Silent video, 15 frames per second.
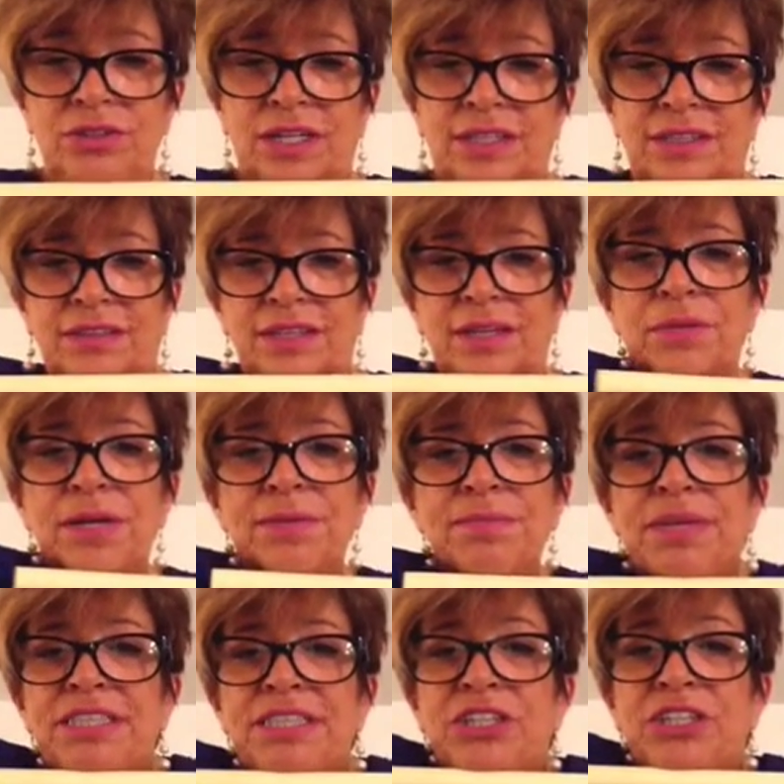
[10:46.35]
like I've got
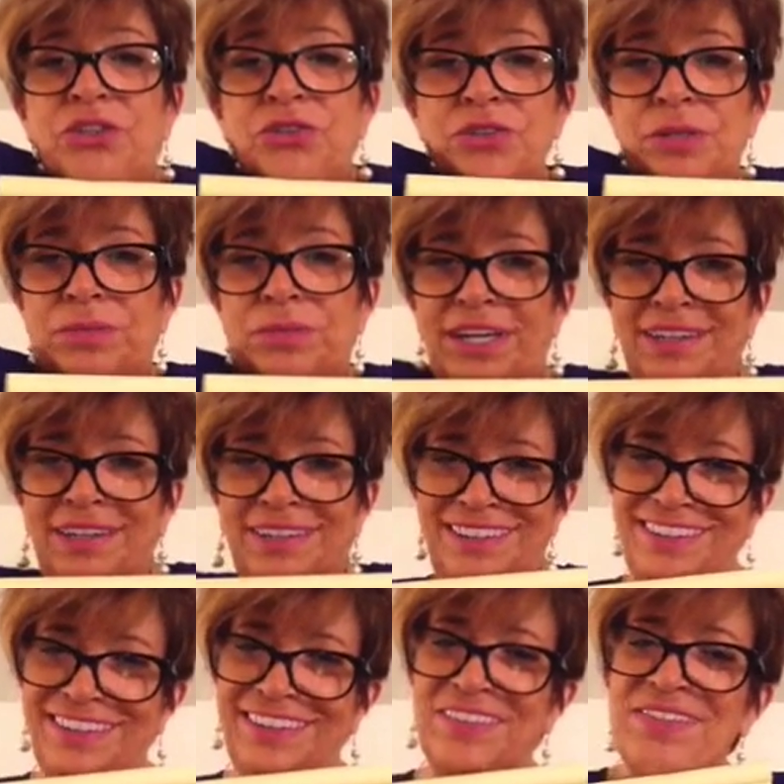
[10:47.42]
my security blanket
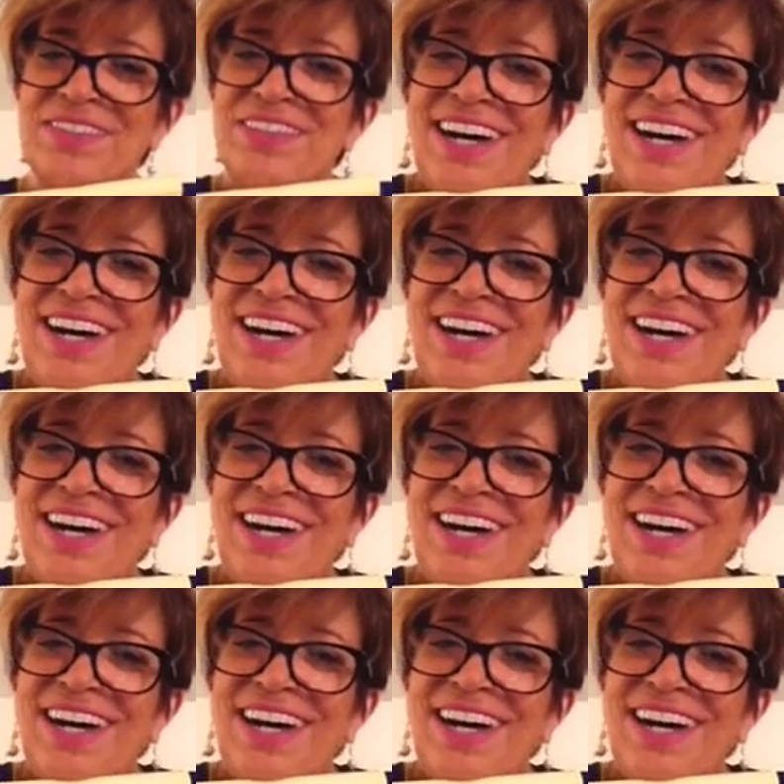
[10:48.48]
here.